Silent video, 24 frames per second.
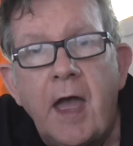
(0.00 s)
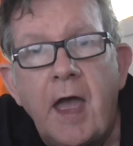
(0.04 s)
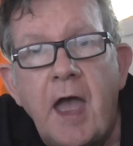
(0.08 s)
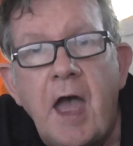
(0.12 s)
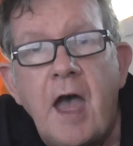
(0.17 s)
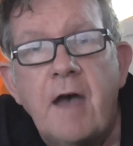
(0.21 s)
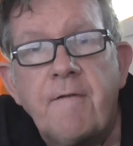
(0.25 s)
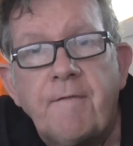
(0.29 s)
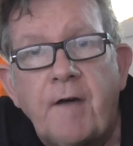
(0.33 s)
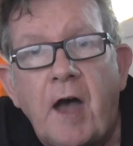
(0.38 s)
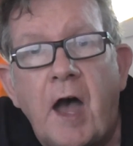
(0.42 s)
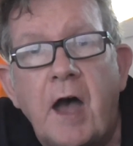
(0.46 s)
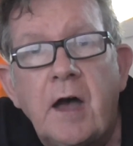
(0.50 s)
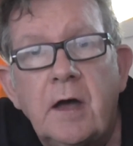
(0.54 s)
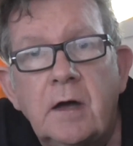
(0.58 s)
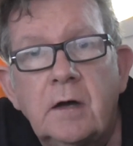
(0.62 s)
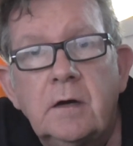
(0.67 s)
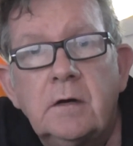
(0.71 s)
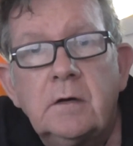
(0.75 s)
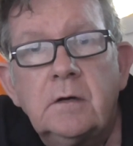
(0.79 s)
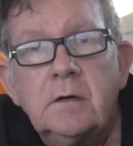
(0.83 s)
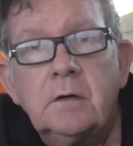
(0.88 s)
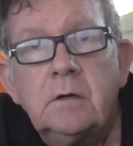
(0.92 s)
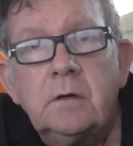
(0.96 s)
ever
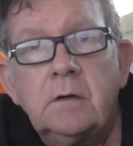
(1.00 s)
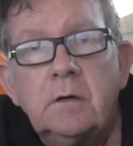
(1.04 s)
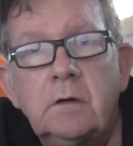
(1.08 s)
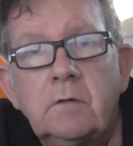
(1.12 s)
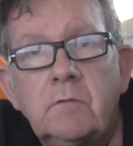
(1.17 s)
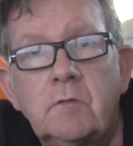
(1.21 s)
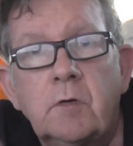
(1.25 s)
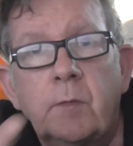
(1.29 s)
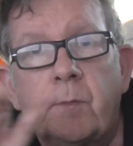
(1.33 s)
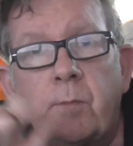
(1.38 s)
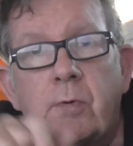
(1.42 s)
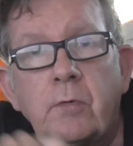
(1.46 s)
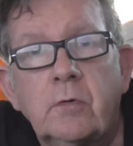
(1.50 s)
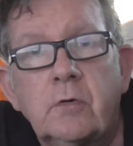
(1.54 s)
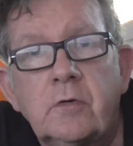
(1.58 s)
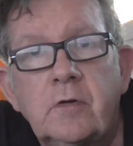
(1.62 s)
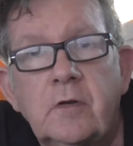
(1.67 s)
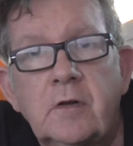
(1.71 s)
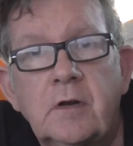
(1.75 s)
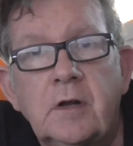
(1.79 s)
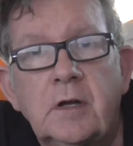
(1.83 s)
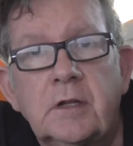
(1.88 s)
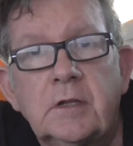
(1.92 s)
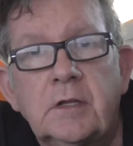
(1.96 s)

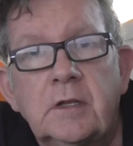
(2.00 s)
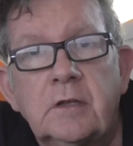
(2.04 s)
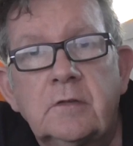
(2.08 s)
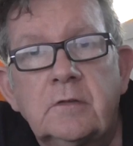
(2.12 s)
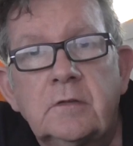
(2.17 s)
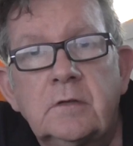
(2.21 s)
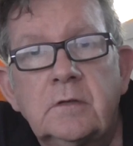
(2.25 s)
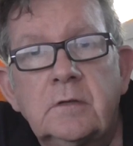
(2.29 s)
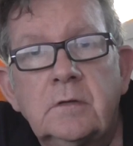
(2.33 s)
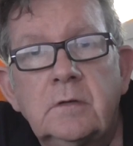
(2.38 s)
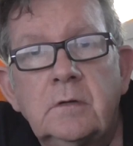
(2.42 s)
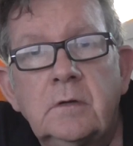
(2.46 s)
reported on this.